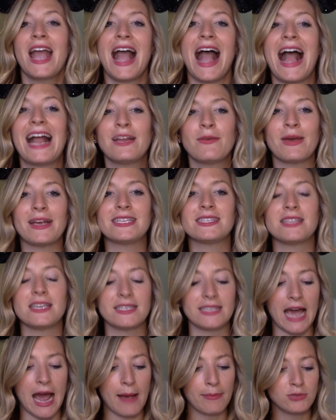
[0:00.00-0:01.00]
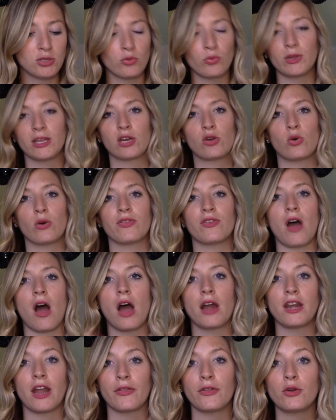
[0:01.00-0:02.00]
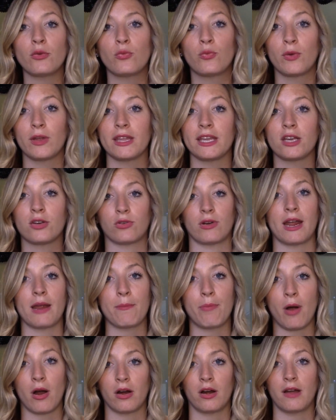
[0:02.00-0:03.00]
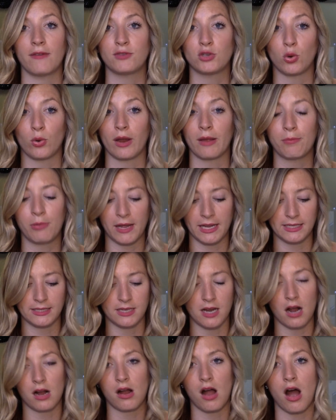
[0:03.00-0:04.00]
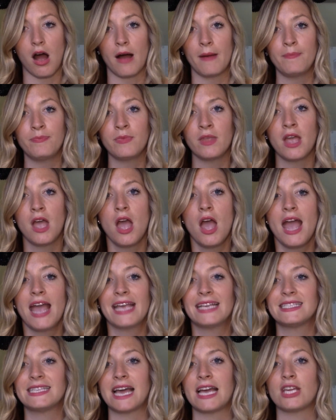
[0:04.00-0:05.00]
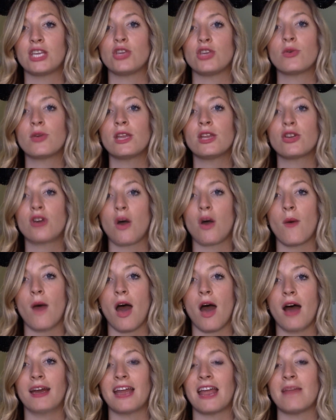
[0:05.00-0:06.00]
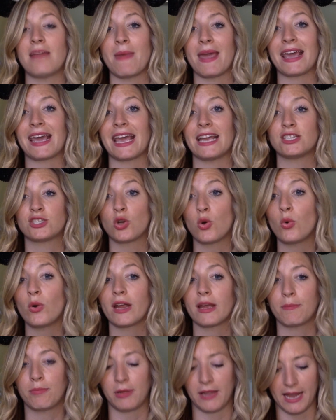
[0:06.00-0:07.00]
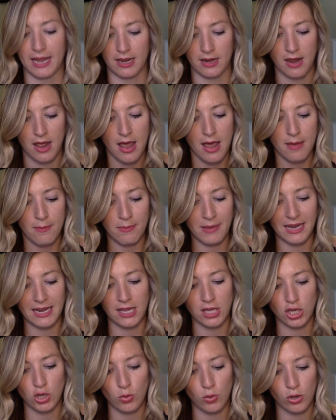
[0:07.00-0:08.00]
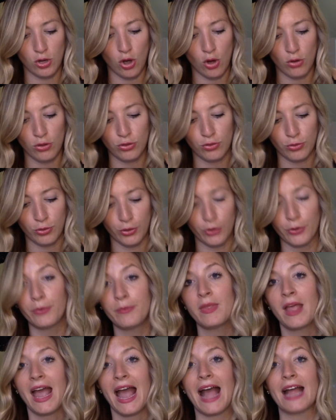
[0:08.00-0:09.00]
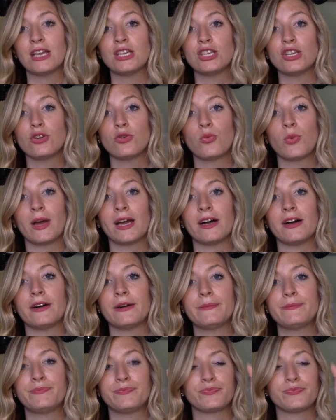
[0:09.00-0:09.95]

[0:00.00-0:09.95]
Anyways, these apps are really cool. Another really great part of touringplans.com is that you can go on and make a touring plan, meaning you will go through and you will